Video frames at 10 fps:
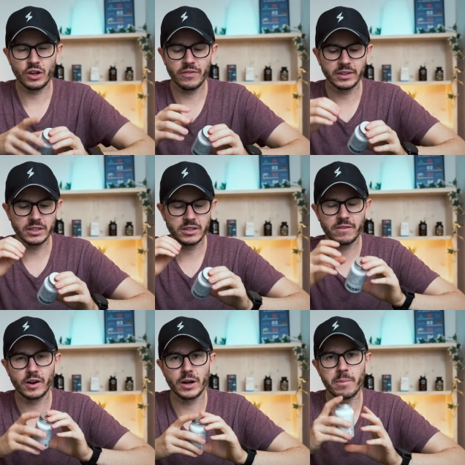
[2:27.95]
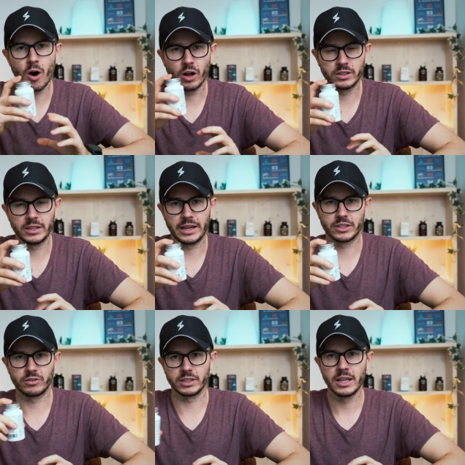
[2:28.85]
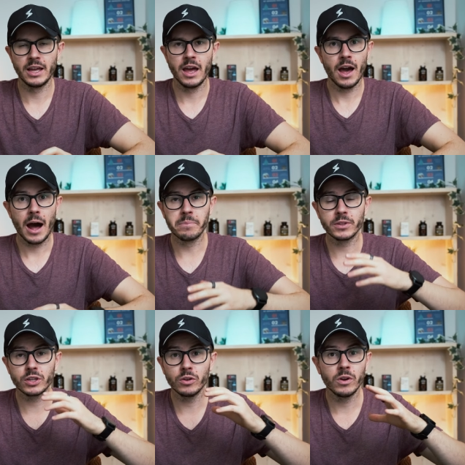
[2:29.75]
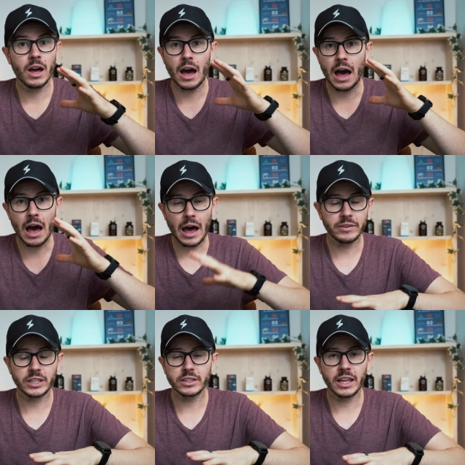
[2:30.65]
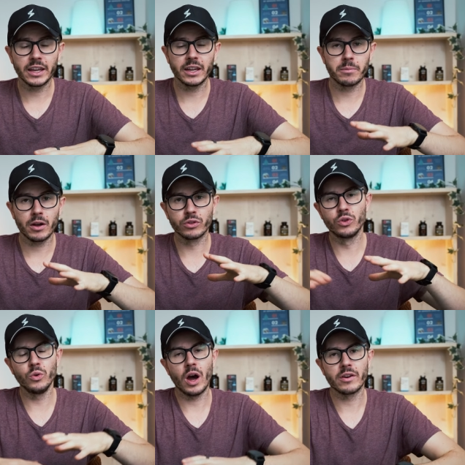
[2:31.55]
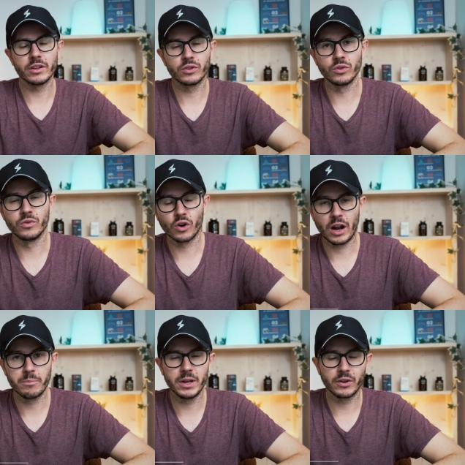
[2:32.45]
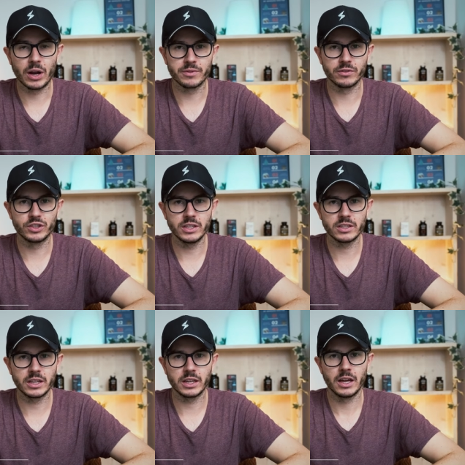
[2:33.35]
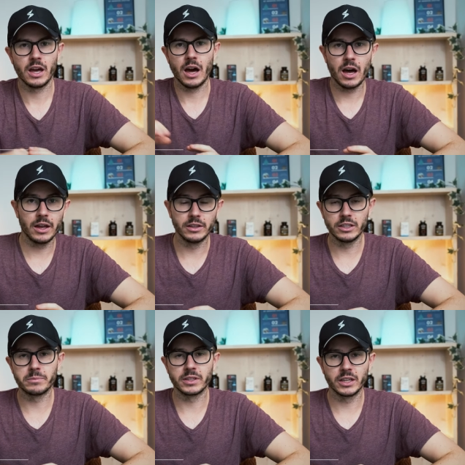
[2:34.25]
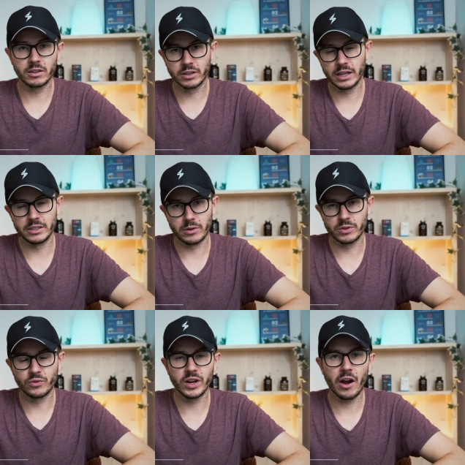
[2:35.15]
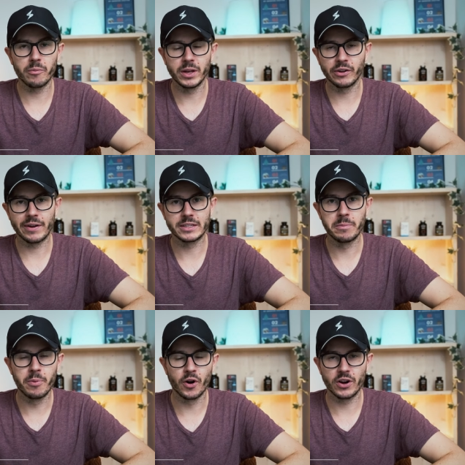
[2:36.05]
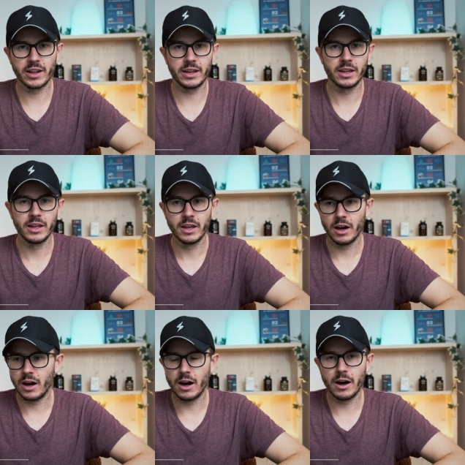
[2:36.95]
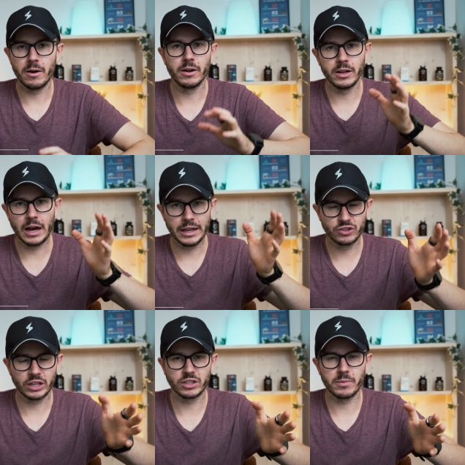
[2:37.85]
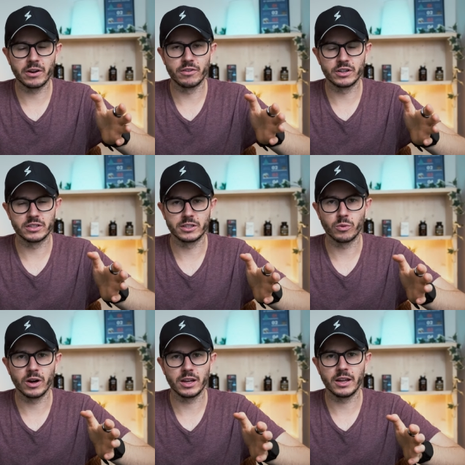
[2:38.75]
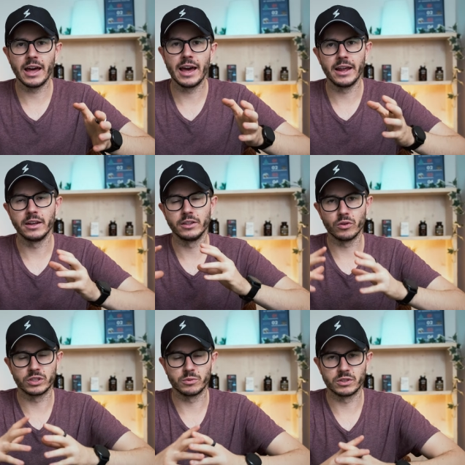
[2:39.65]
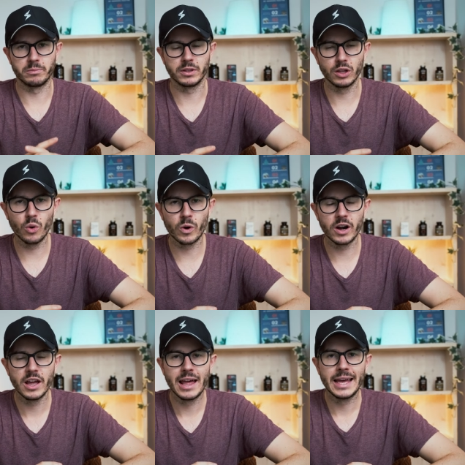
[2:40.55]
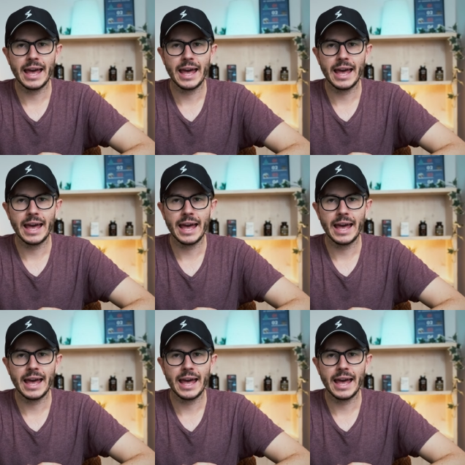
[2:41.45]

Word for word: So I think this is a very potent extract. Um, so I started taking about 200 to 400 milligrams of ginseng. Uh, in this particular case, that was 300 milligrams per day. Uh, I tried some other versions as well, and the dosage was a bit lower.